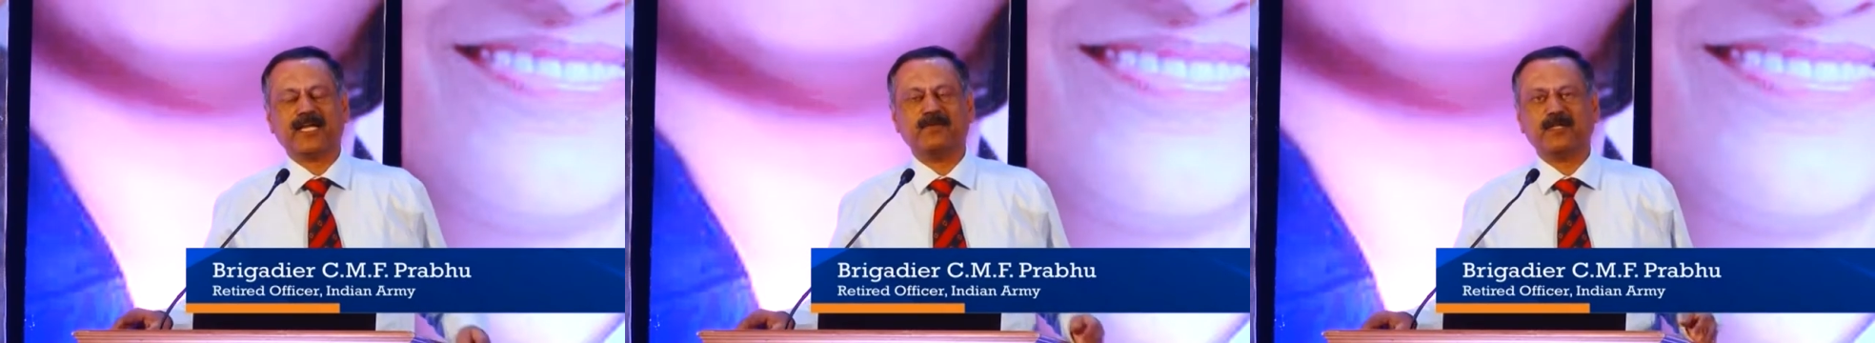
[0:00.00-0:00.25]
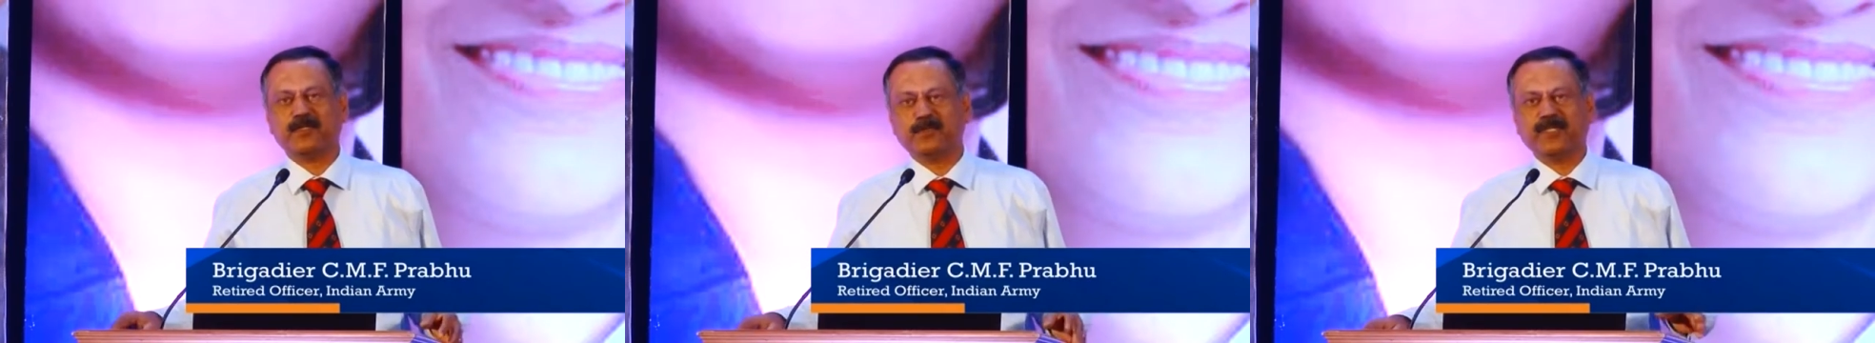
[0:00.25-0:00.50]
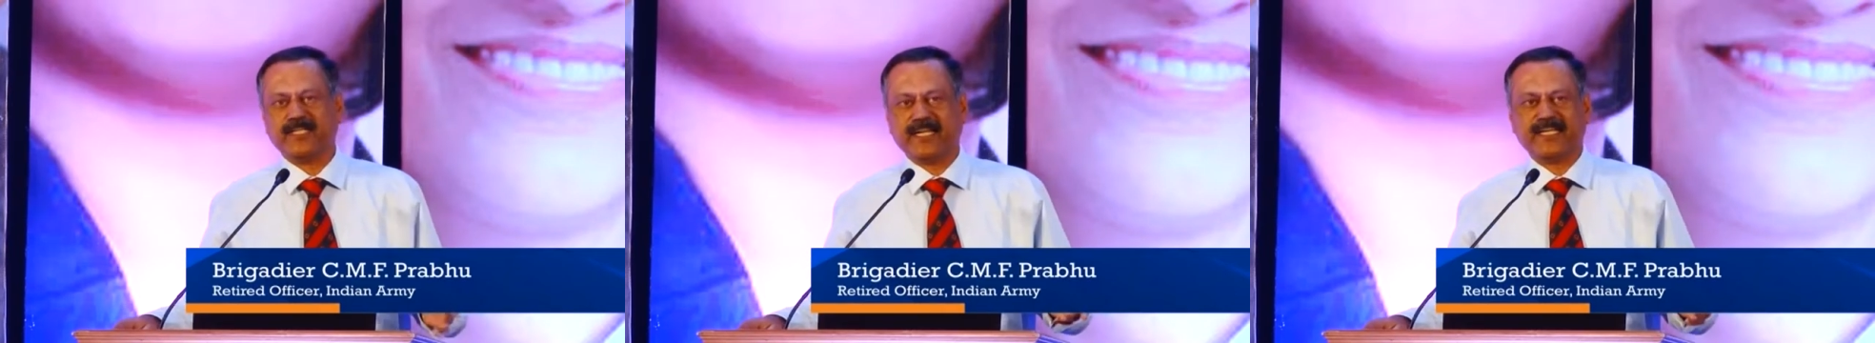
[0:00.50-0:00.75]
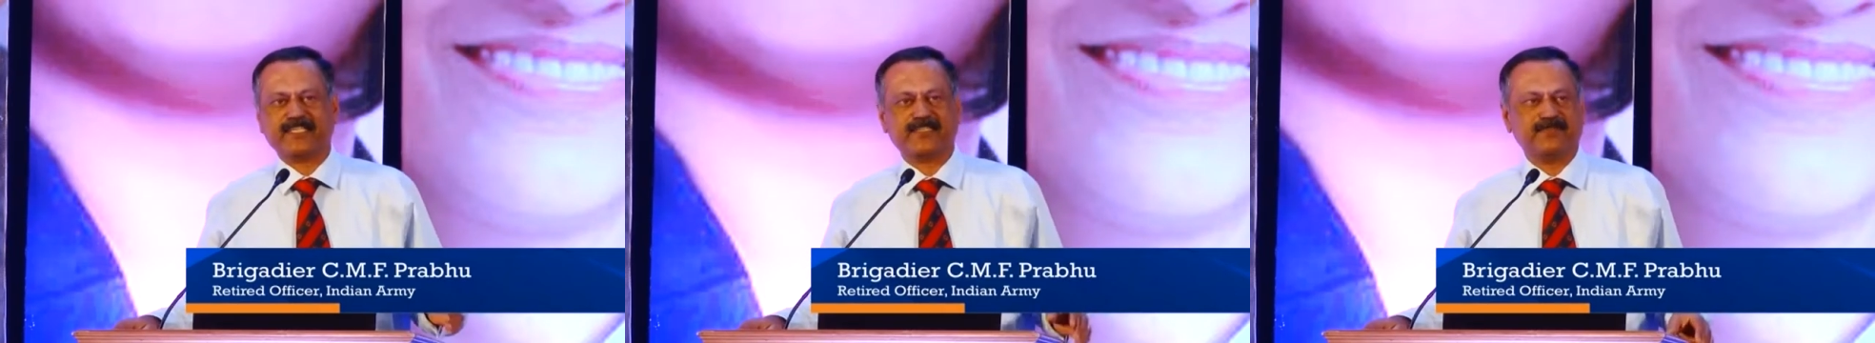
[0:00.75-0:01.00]
I will do in the
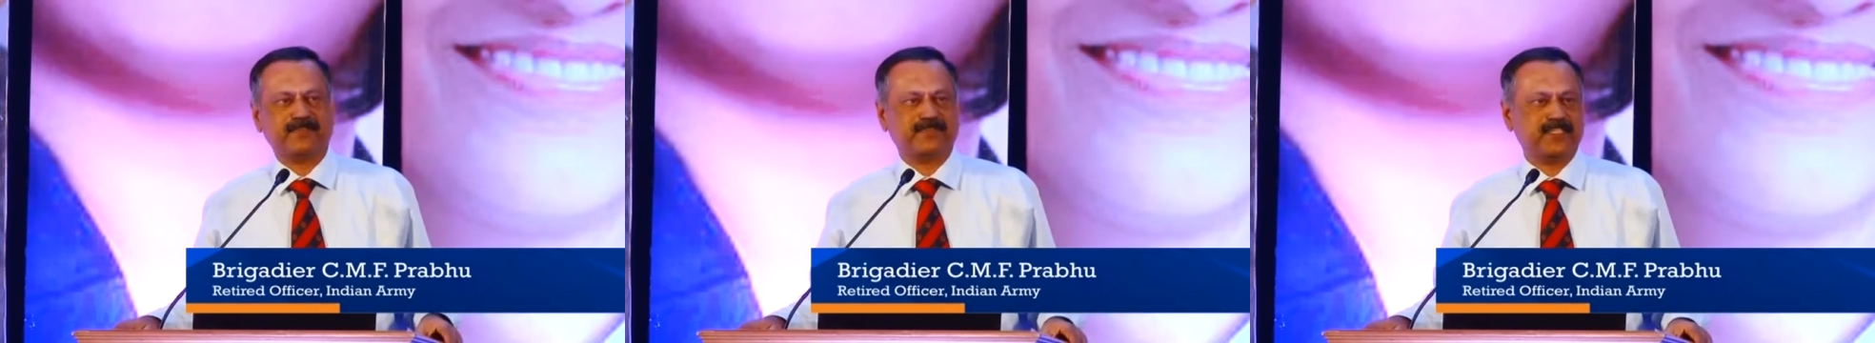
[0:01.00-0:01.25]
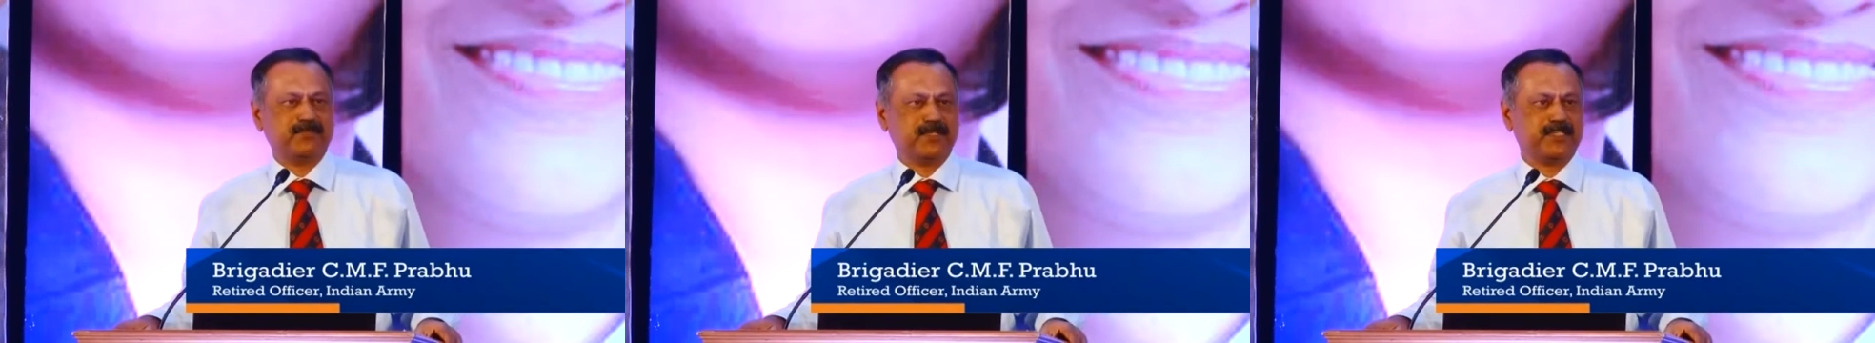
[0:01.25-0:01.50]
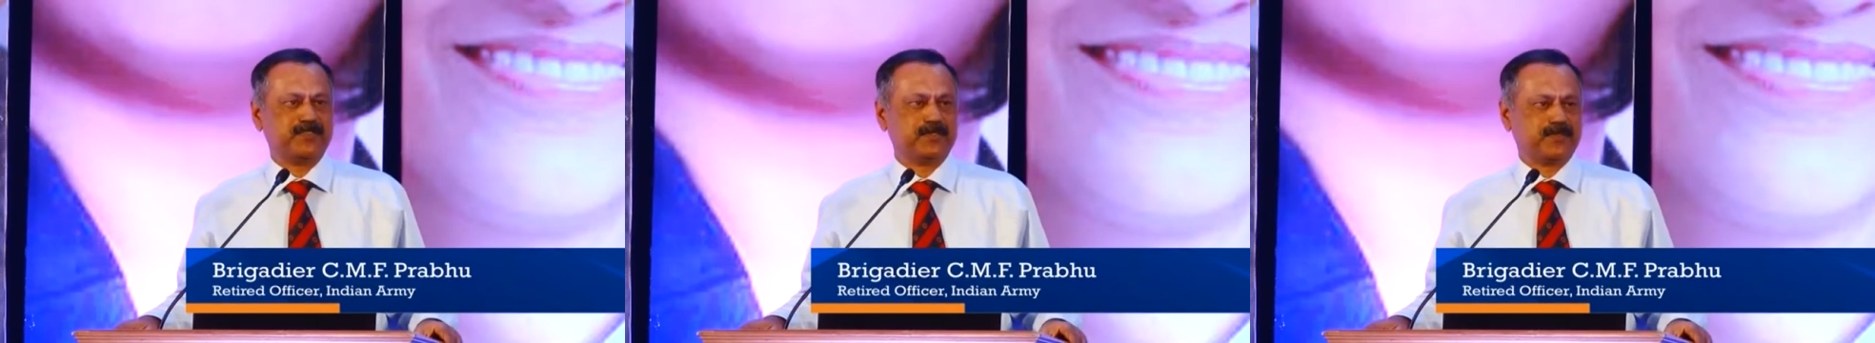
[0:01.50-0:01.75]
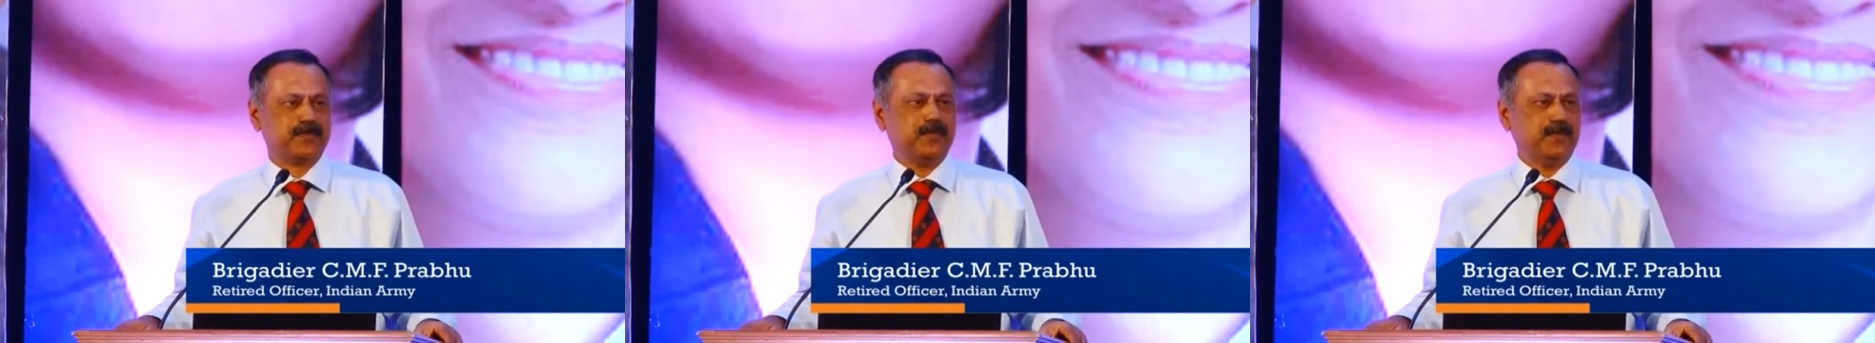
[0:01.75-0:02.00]
next 15 minutes or
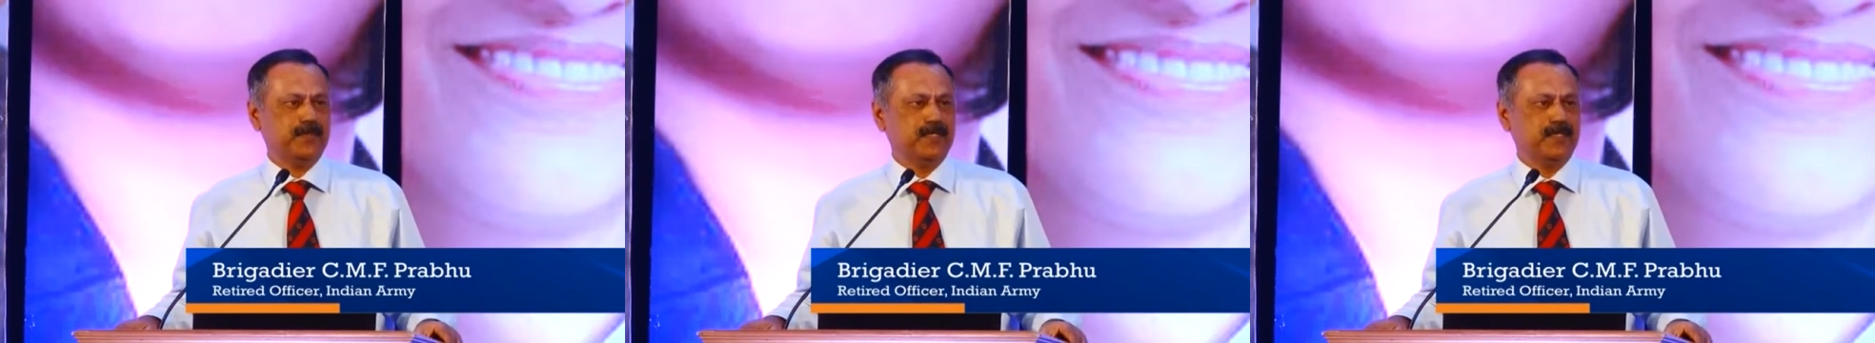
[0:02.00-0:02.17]
so.